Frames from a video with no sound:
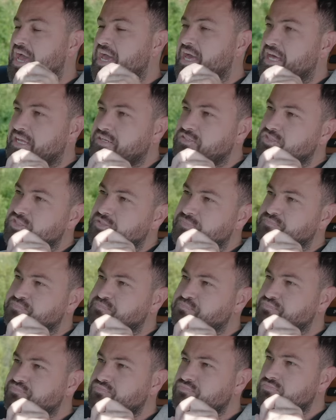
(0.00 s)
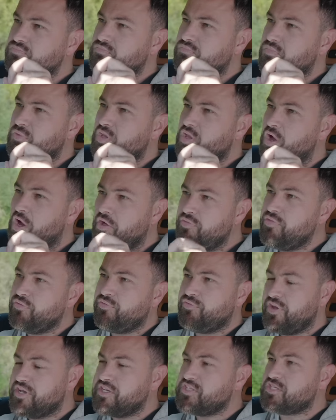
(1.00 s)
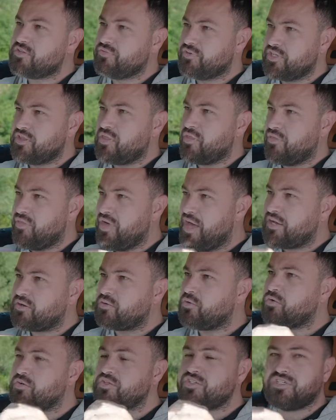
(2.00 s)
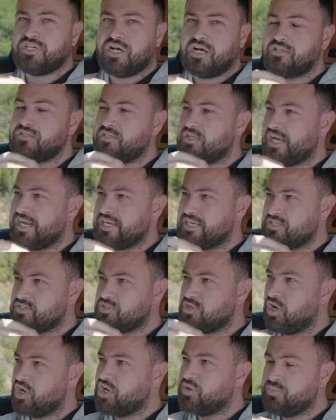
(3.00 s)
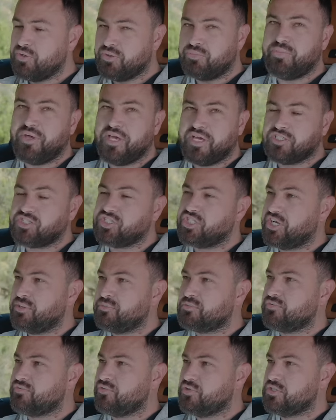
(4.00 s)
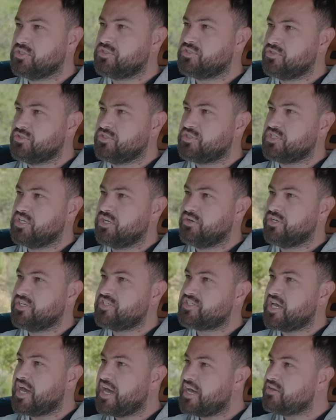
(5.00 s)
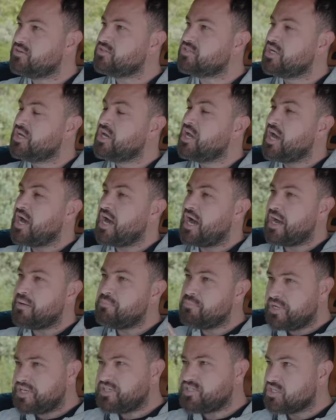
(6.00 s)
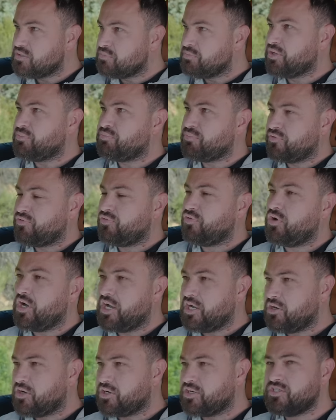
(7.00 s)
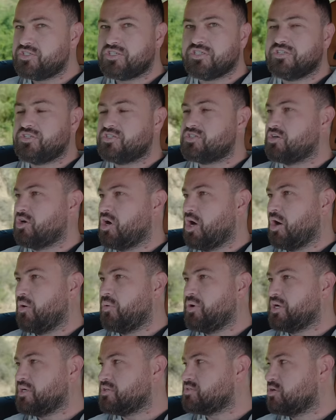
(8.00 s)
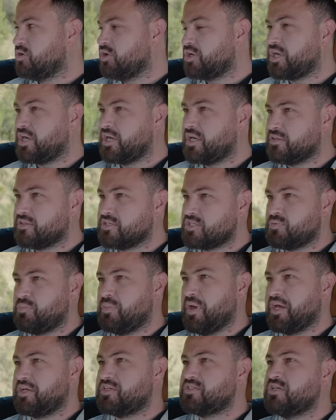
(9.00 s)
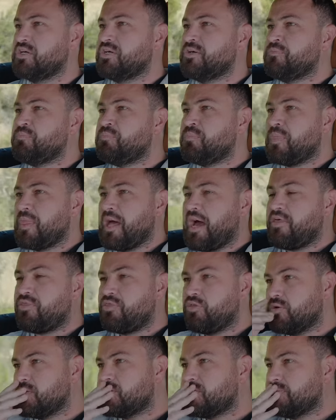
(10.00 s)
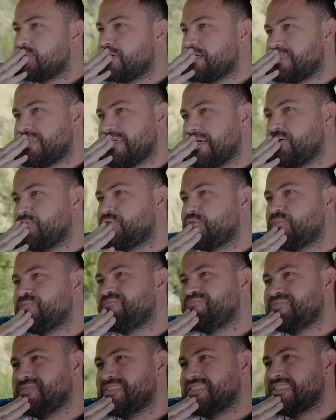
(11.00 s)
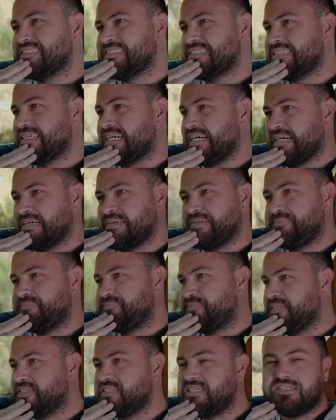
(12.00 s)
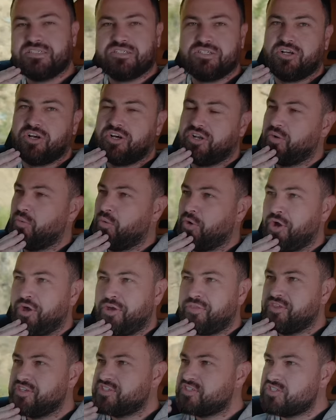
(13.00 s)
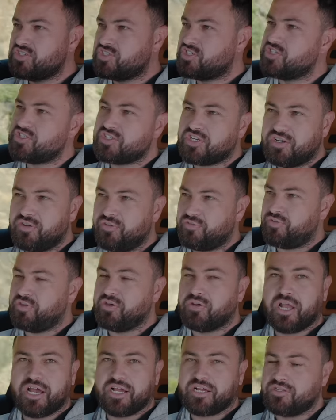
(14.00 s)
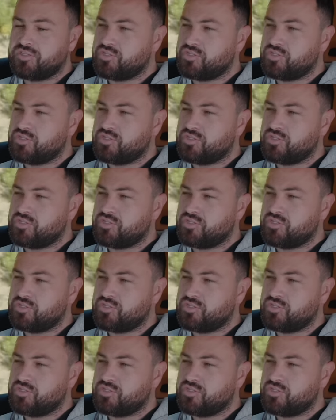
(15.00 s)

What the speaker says: And on the face of it, that all sounds like it's gone a bit pear-shaped for the 2 Series. And I must admit, before I got into this car, when I was looking at the specs, I thought to myself, this isn't going to work. This is just going to feel like a